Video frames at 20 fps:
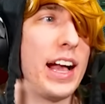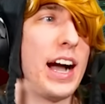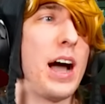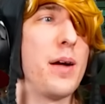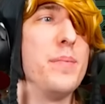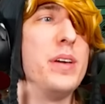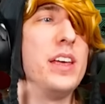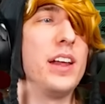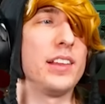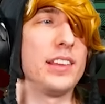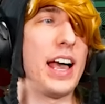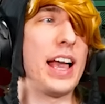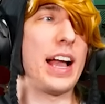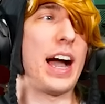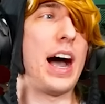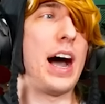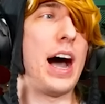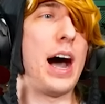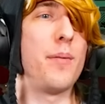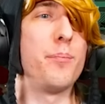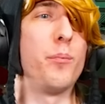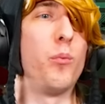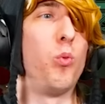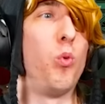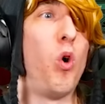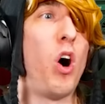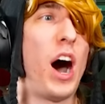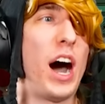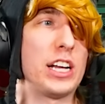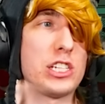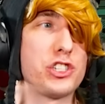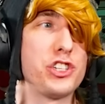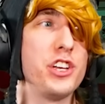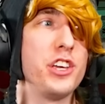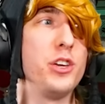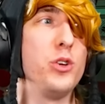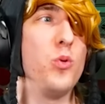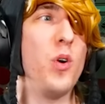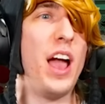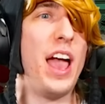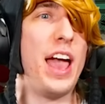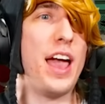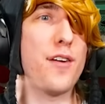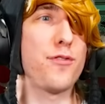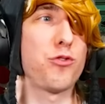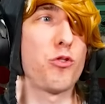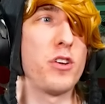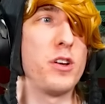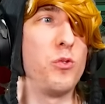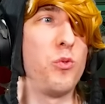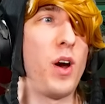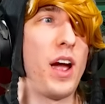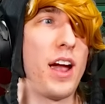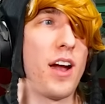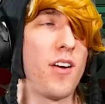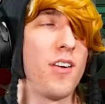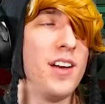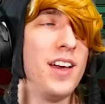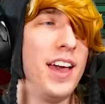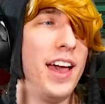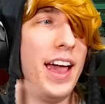I mean, like, I'm watching you everywhere.